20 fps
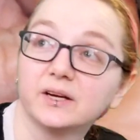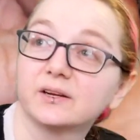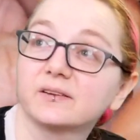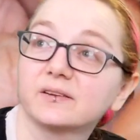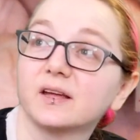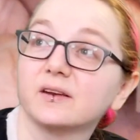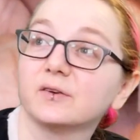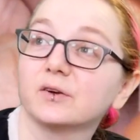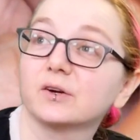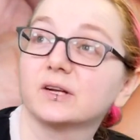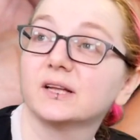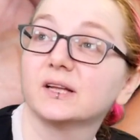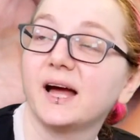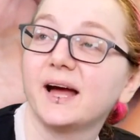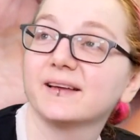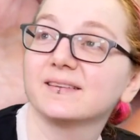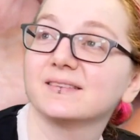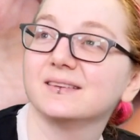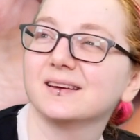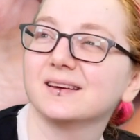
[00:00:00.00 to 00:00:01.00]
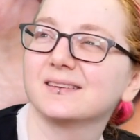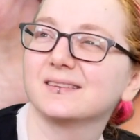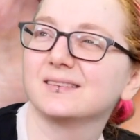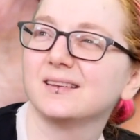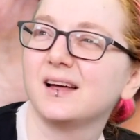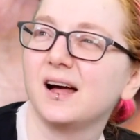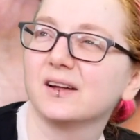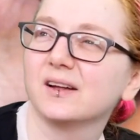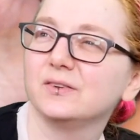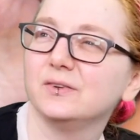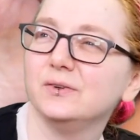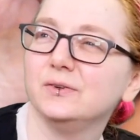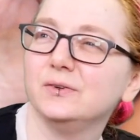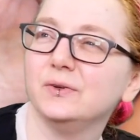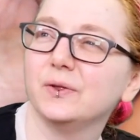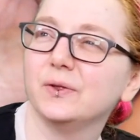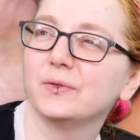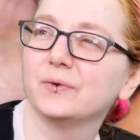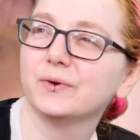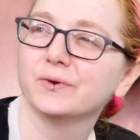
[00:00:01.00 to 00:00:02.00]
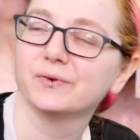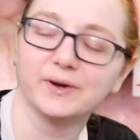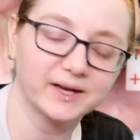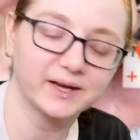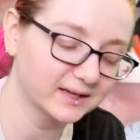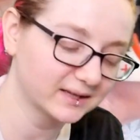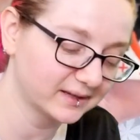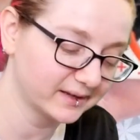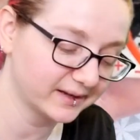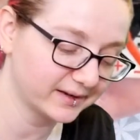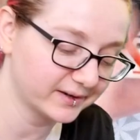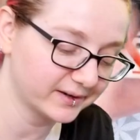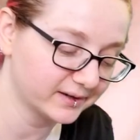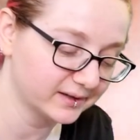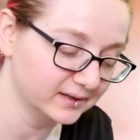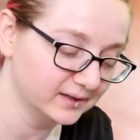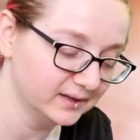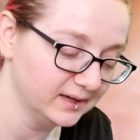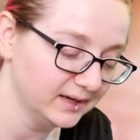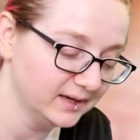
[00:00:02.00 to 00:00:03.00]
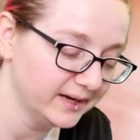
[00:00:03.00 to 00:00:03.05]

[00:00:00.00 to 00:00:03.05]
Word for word: It's kind of your classic SOT two two three regulator.